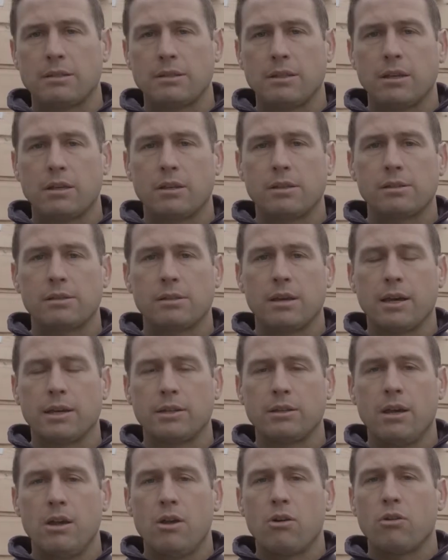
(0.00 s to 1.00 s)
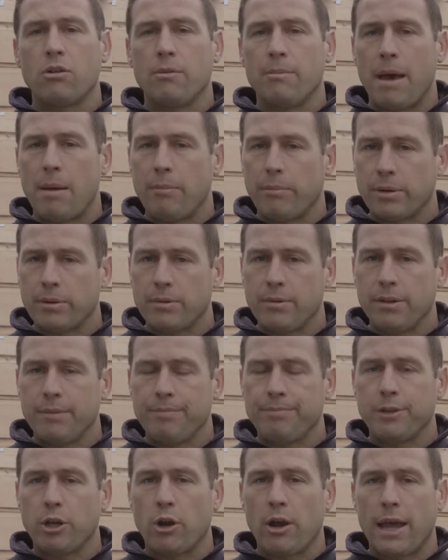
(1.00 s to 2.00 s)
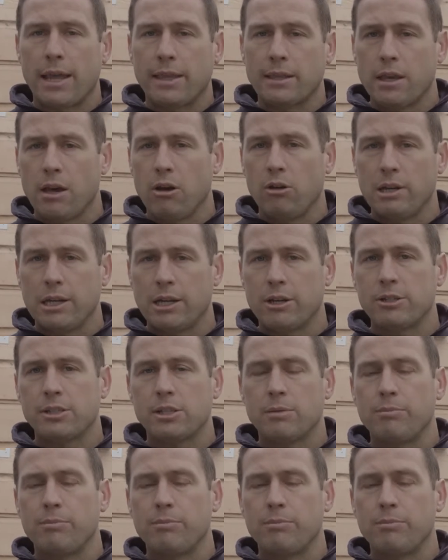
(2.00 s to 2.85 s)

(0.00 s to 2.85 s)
to the other side. Remember, your end goal here is to